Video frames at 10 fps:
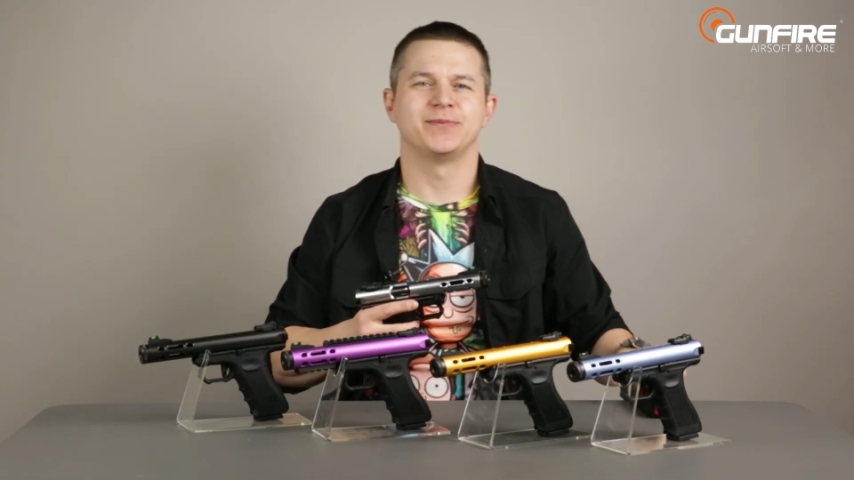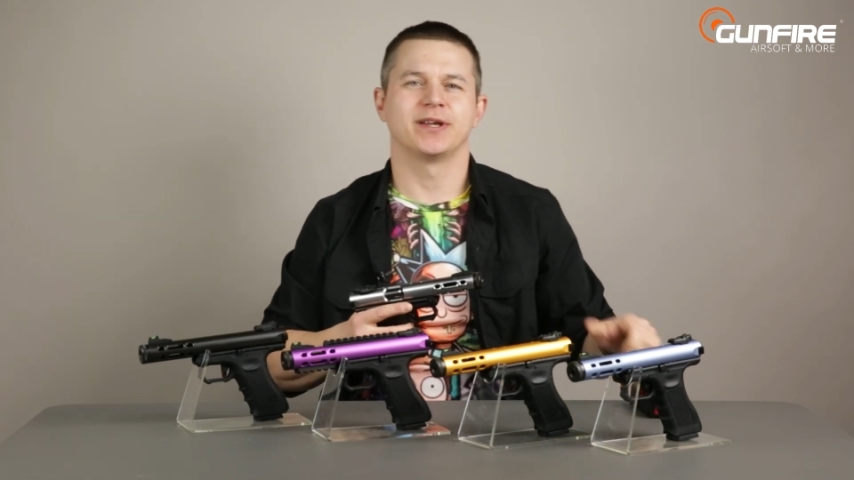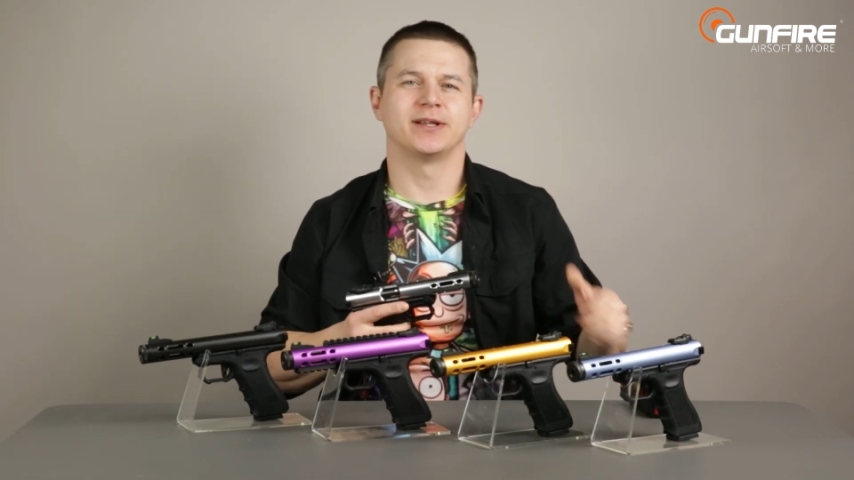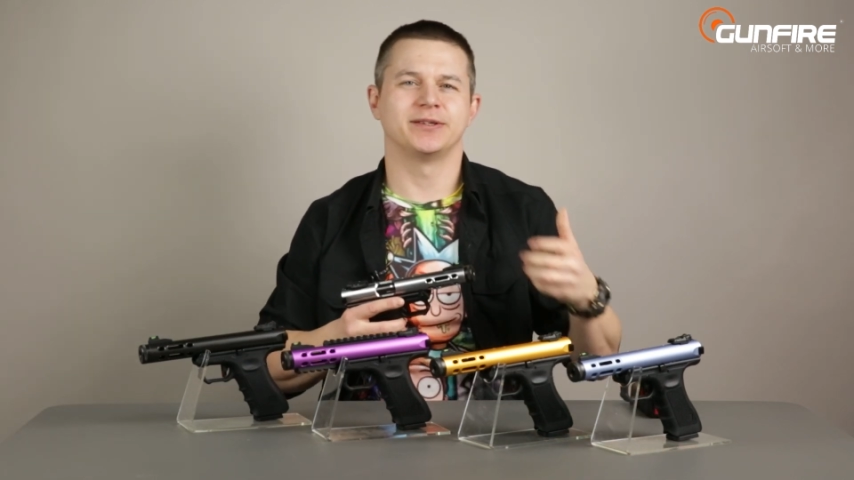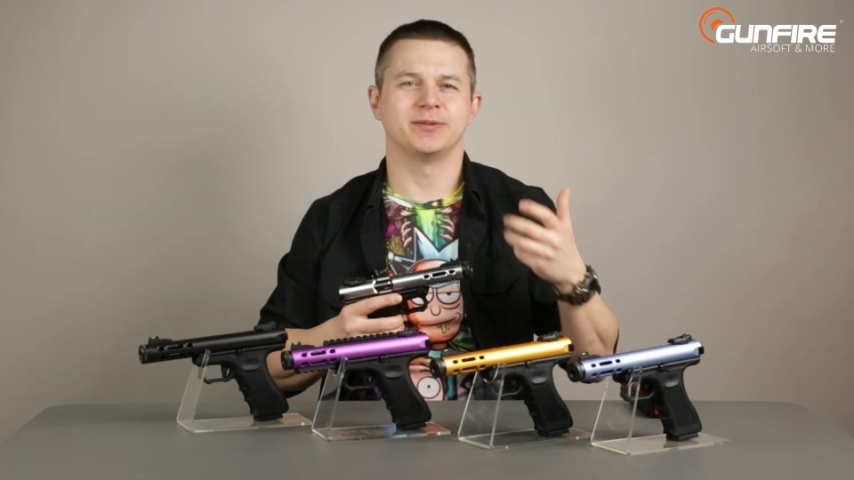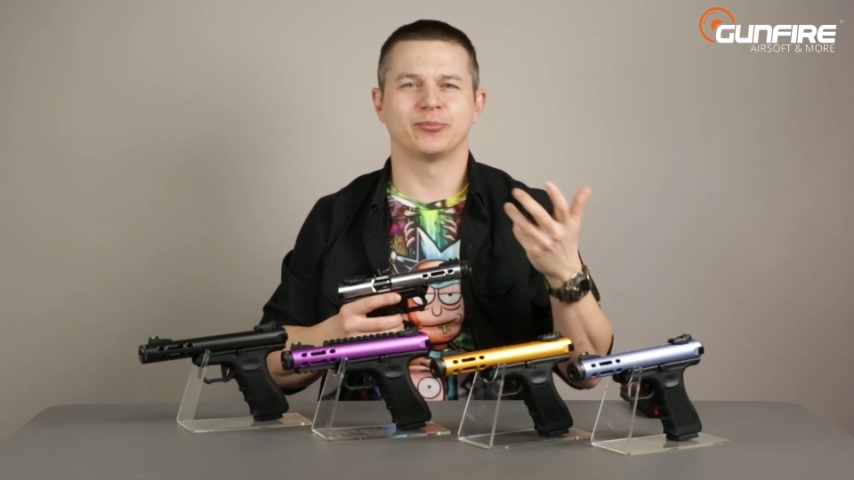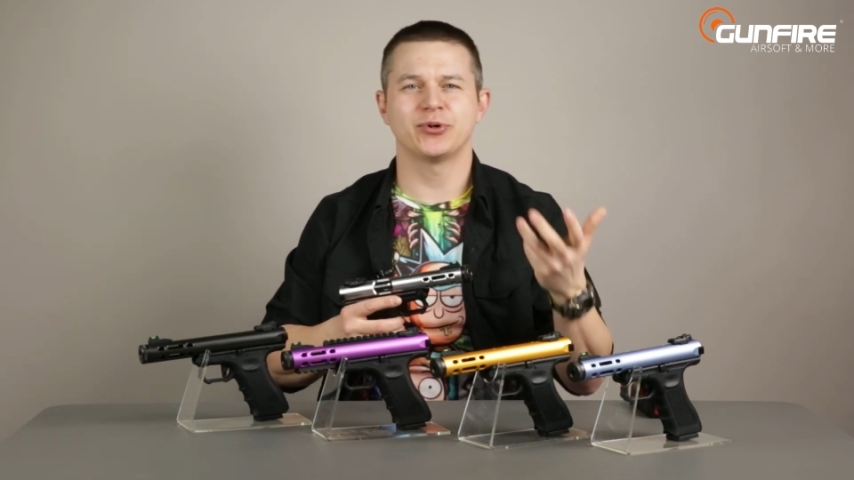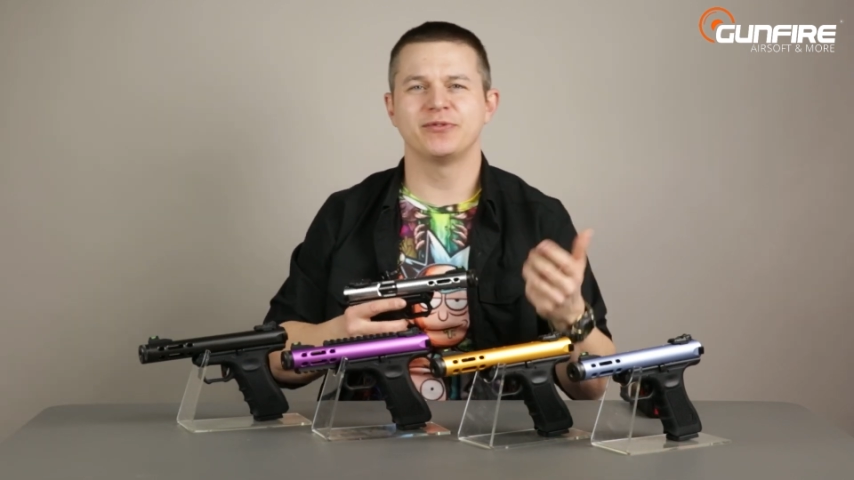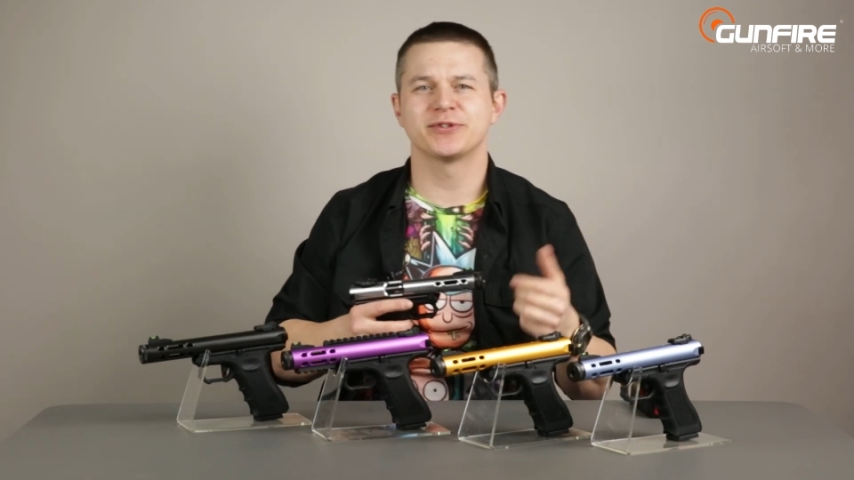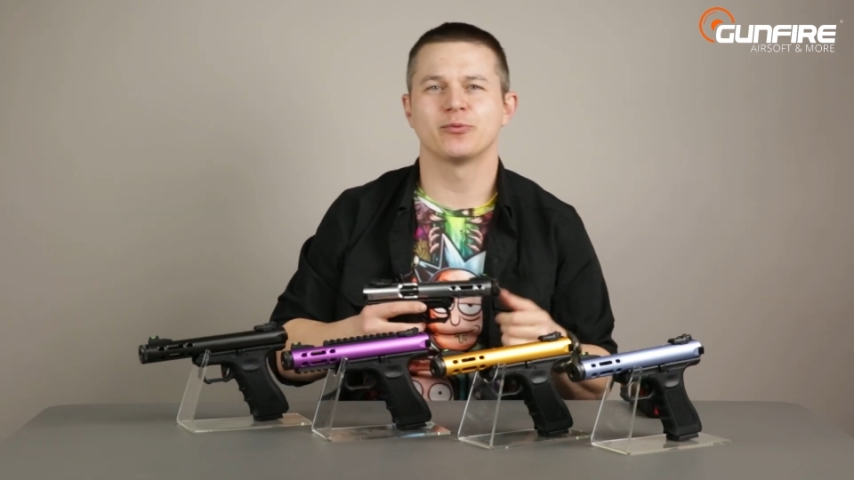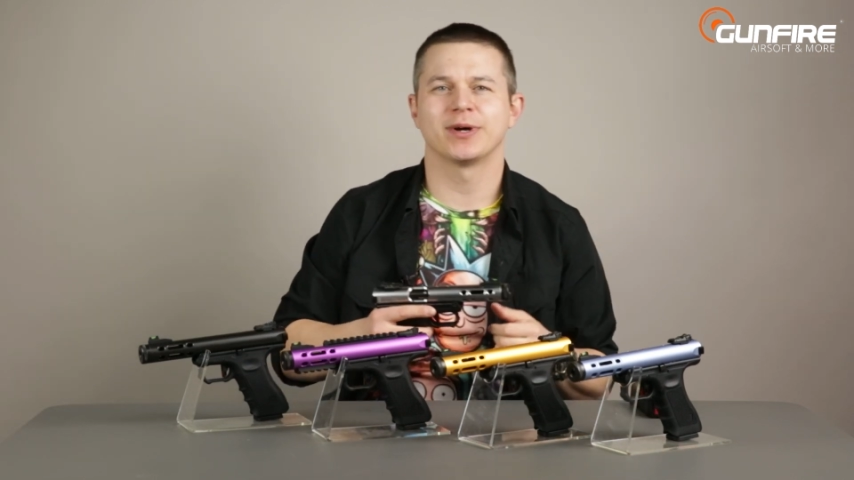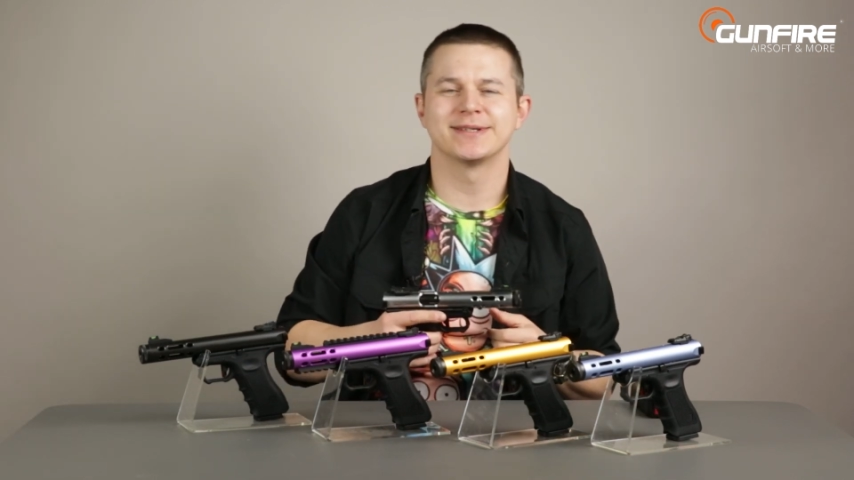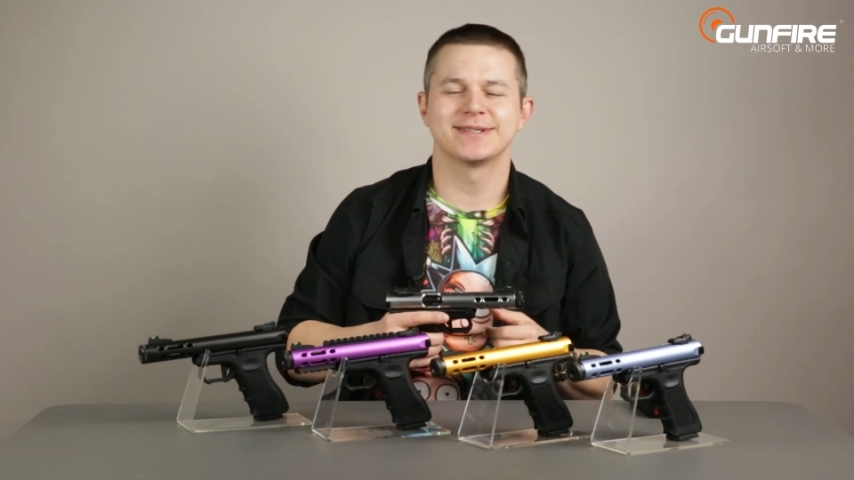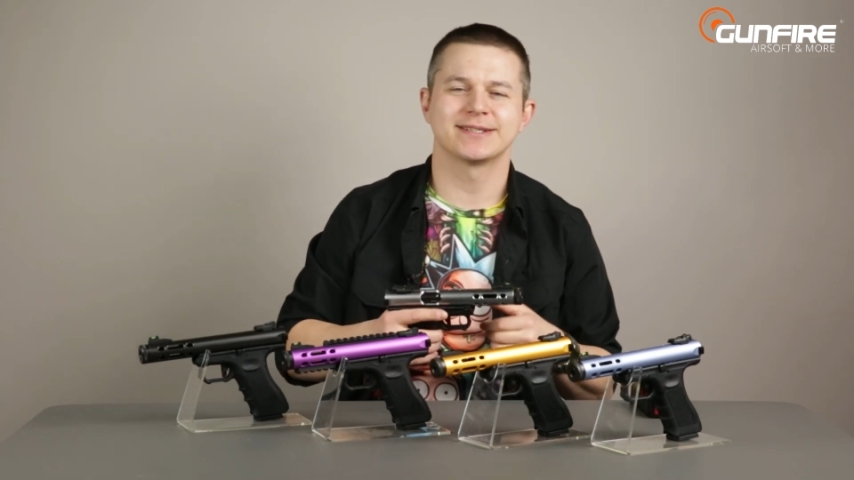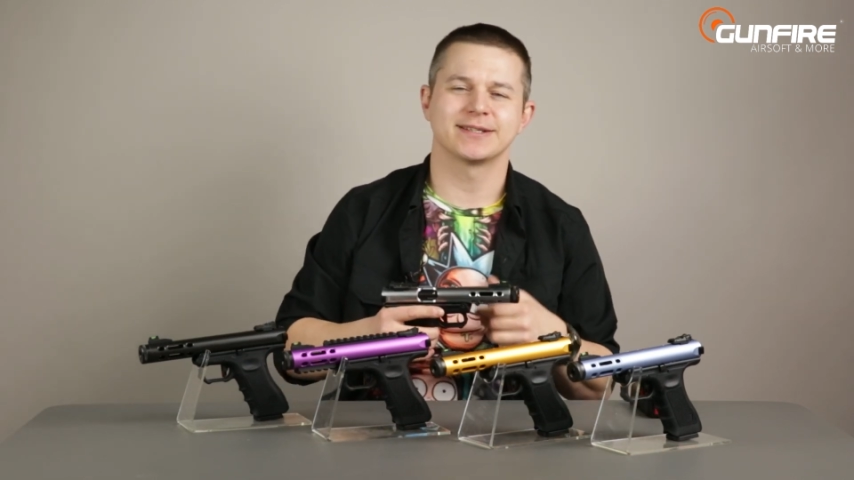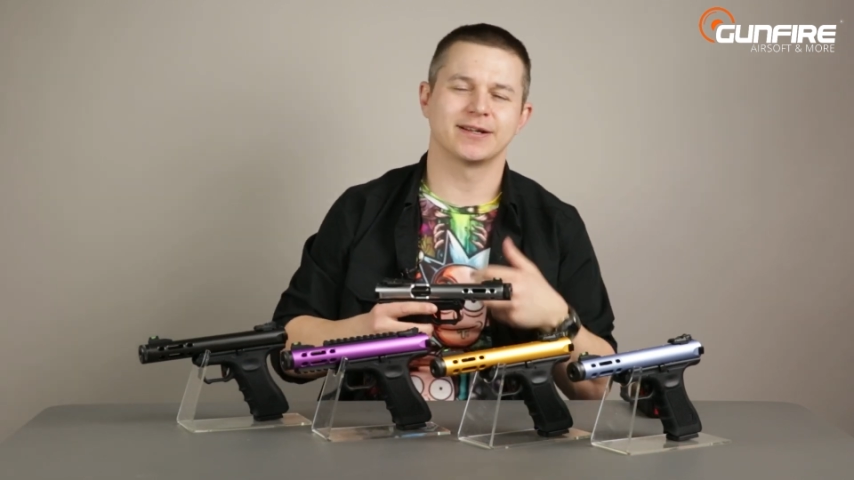than the previous ones.